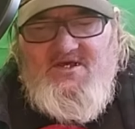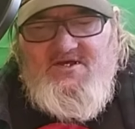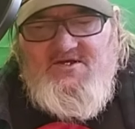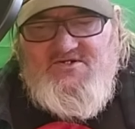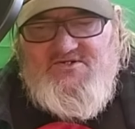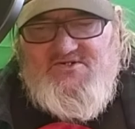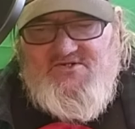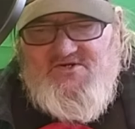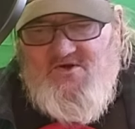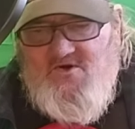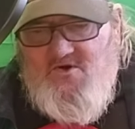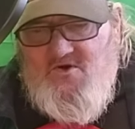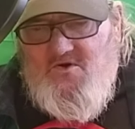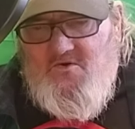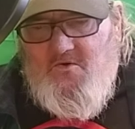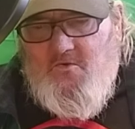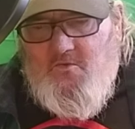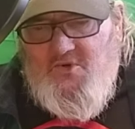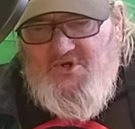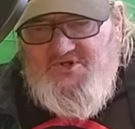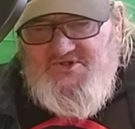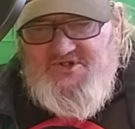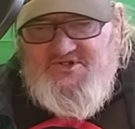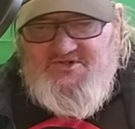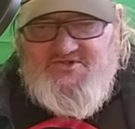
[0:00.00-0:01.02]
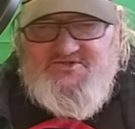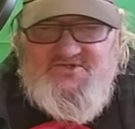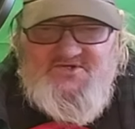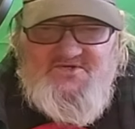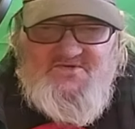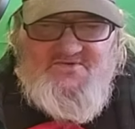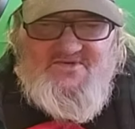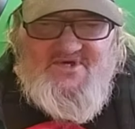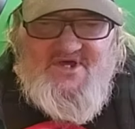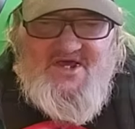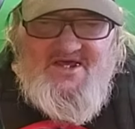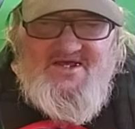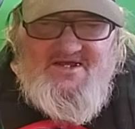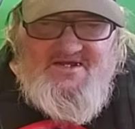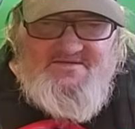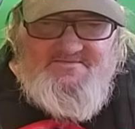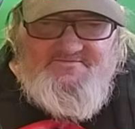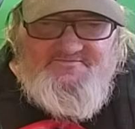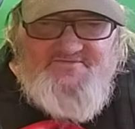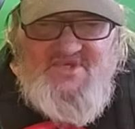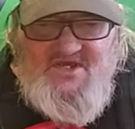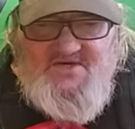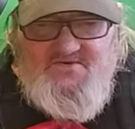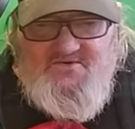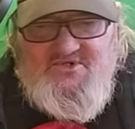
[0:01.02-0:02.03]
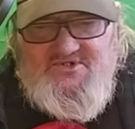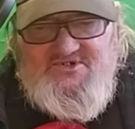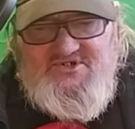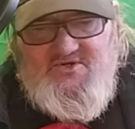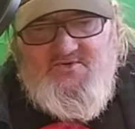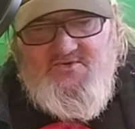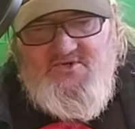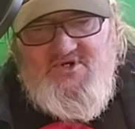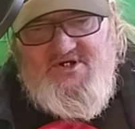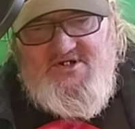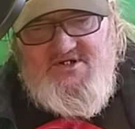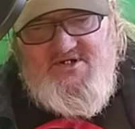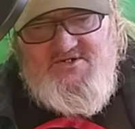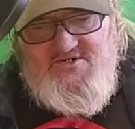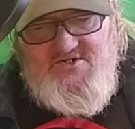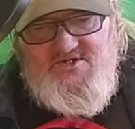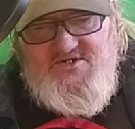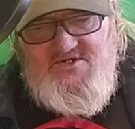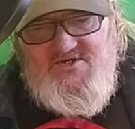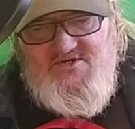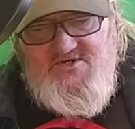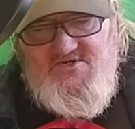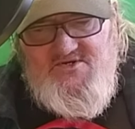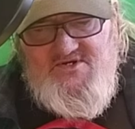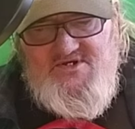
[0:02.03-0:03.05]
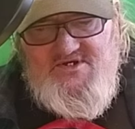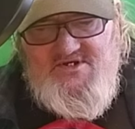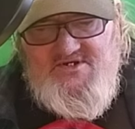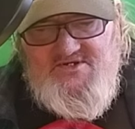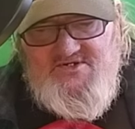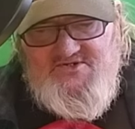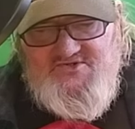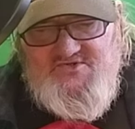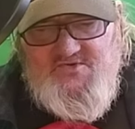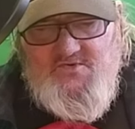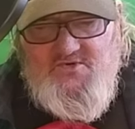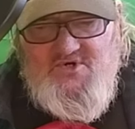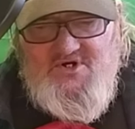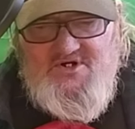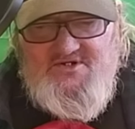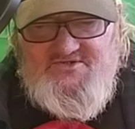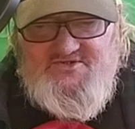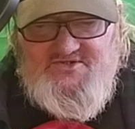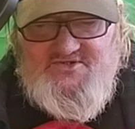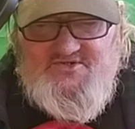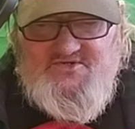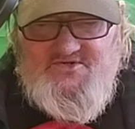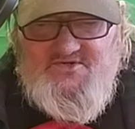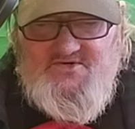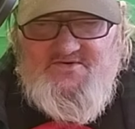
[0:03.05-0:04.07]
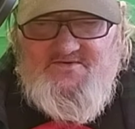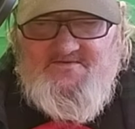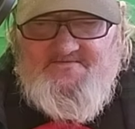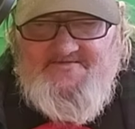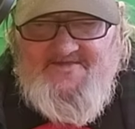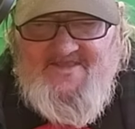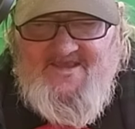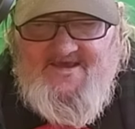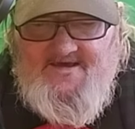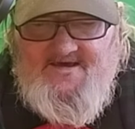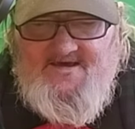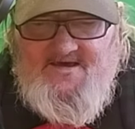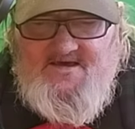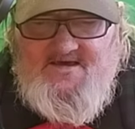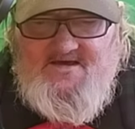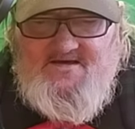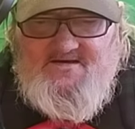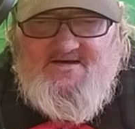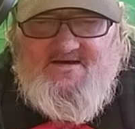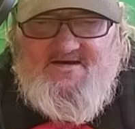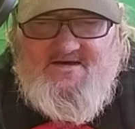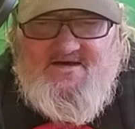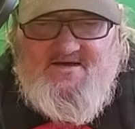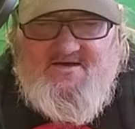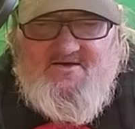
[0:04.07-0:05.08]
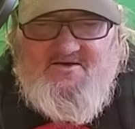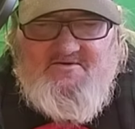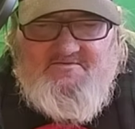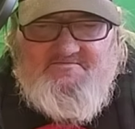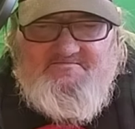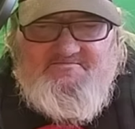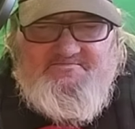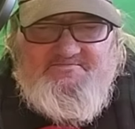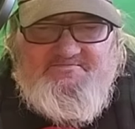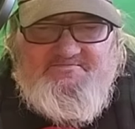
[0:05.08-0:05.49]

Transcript: So when you do that, what you want to do is you want to uh,